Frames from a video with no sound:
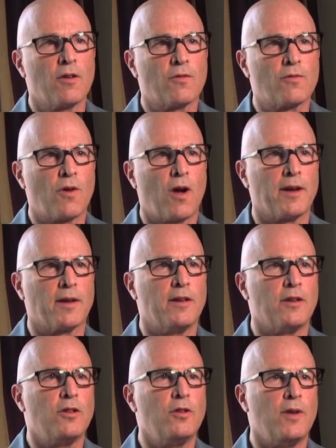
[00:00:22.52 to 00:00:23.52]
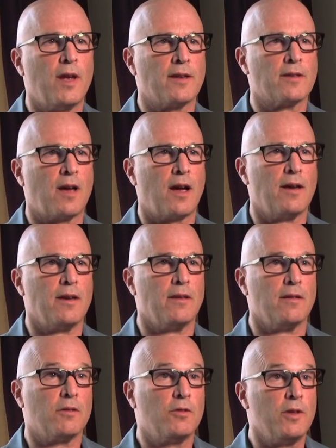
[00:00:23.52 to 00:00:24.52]
chronic and acute anxiety,
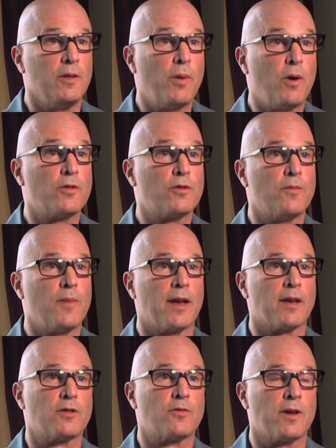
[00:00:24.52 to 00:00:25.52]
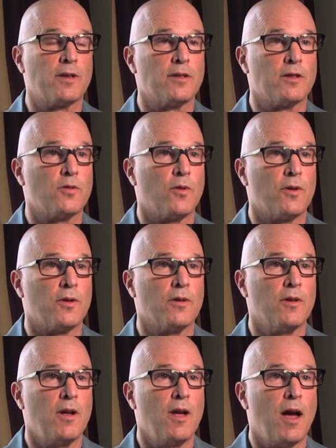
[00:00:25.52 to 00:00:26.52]
including post-traumatic stress disorder.
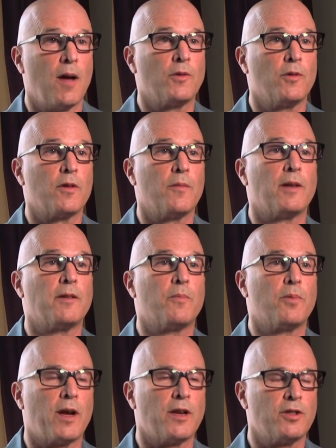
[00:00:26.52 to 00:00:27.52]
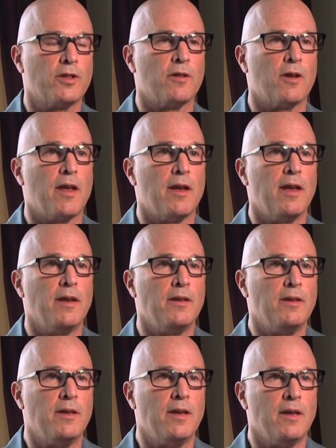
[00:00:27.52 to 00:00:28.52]
I'm talking about depression and
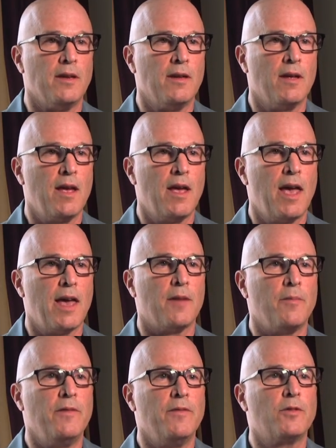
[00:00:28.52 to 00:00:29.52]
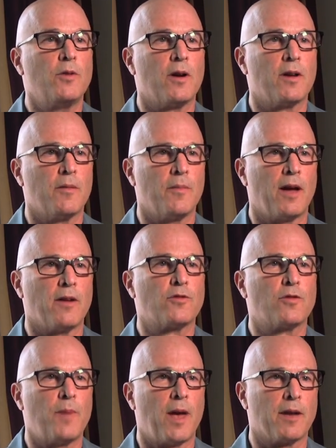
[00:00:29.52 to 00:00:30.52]
ADD. And I'm even talking about
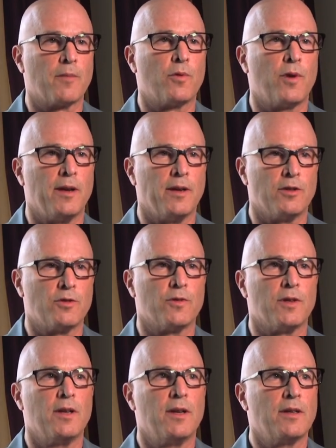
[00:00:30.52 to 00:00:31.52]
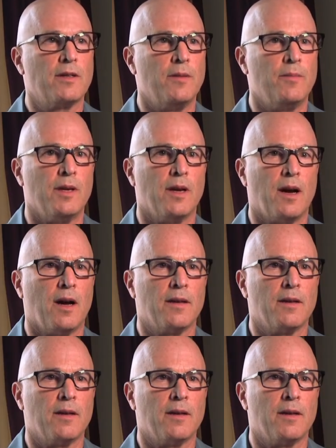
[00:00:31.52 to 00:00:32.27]
traumatic brain injury, TBI.